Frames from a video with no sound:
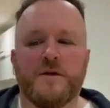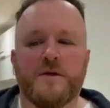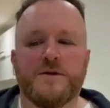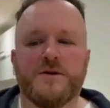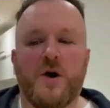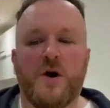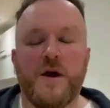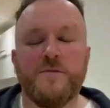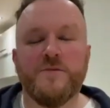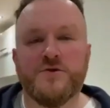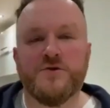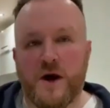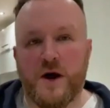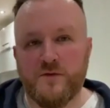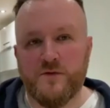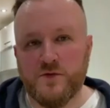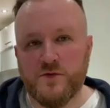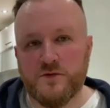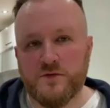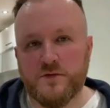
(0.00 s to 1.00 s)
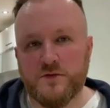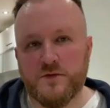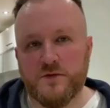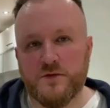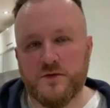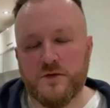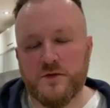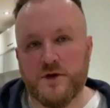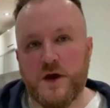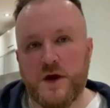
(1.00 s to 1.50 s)
time travel
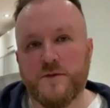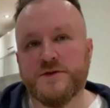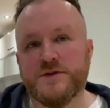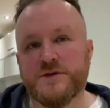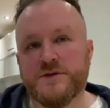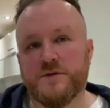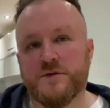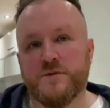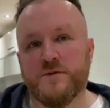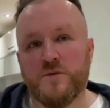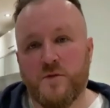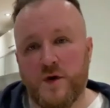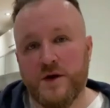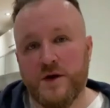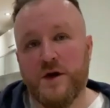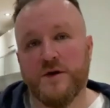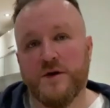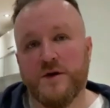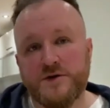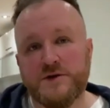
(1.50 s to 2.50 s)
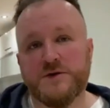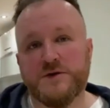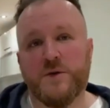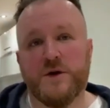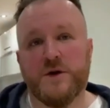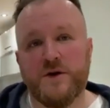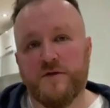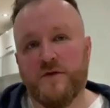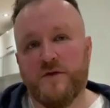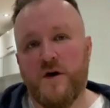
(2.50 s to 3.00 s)
comes to
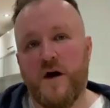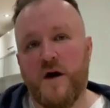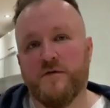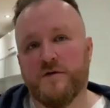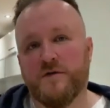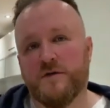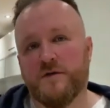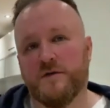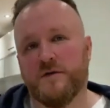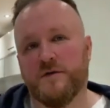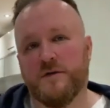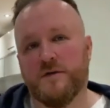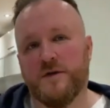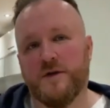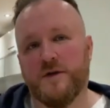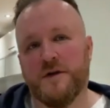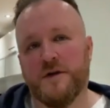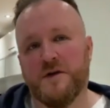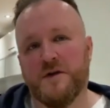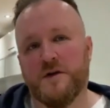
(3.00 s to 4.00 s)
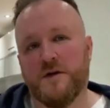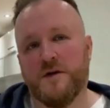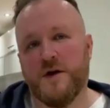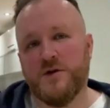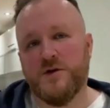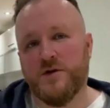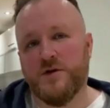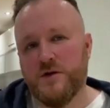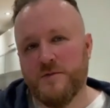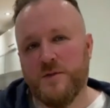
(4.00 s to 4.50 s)
125.
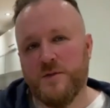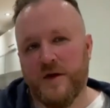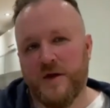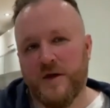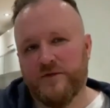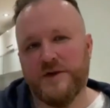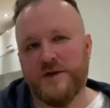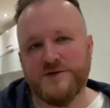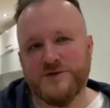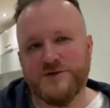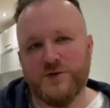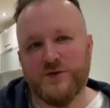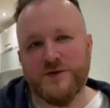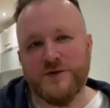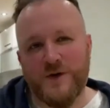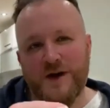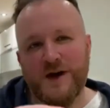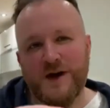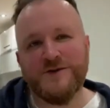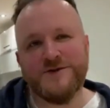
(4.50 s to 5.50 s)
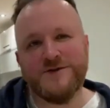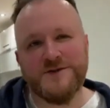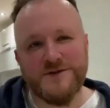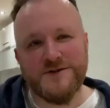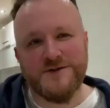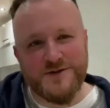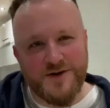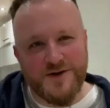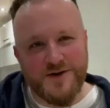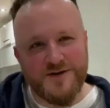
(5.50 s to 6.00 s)
And you, my friend, scored
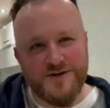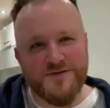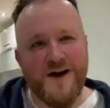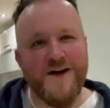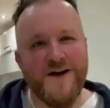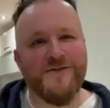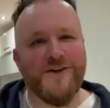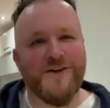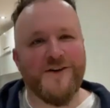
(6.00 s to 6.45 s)
125